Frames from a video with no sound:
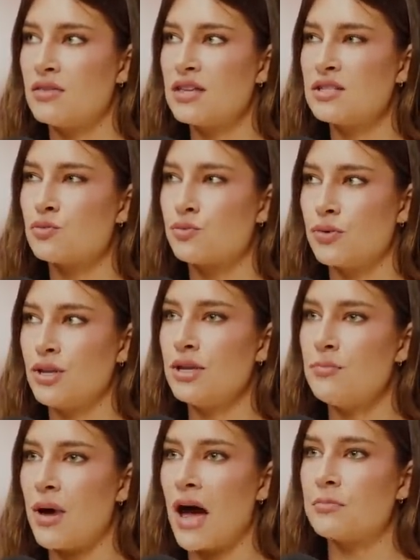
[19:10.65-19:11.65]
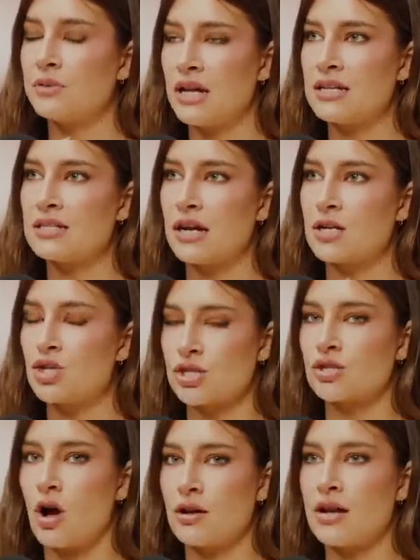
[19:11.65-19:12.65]
this really bad place and I had
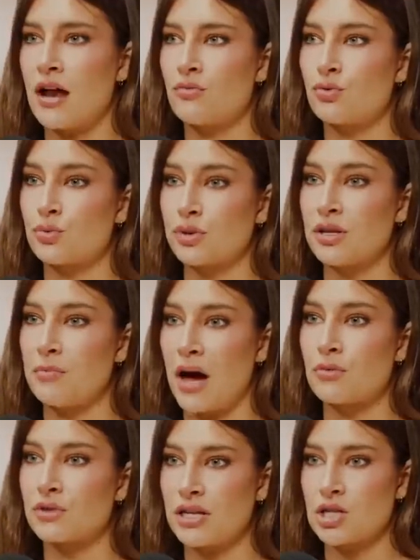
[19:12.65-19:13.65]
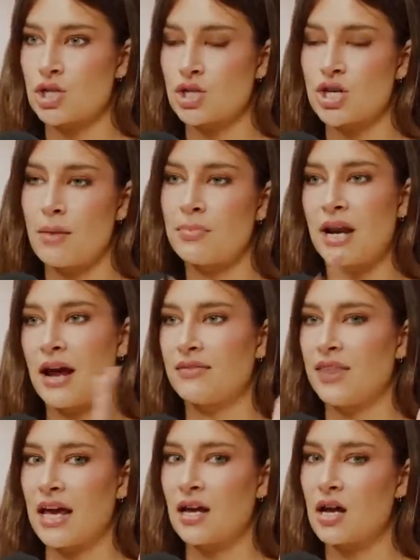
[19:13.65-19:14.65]
just gotten out of a really bad relationship and I had
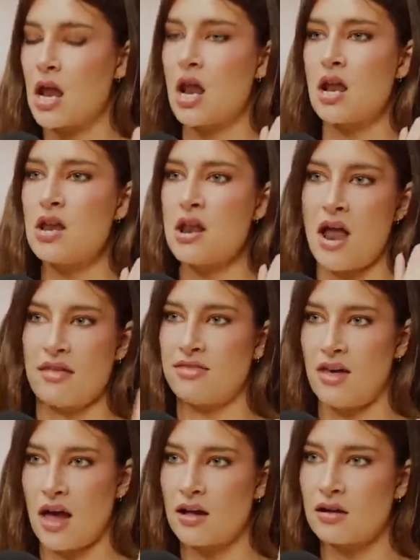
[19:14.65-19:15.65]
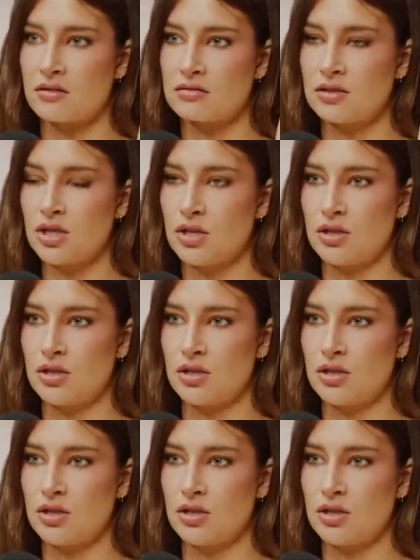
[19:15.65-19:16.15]
like nothing, mm -hmm.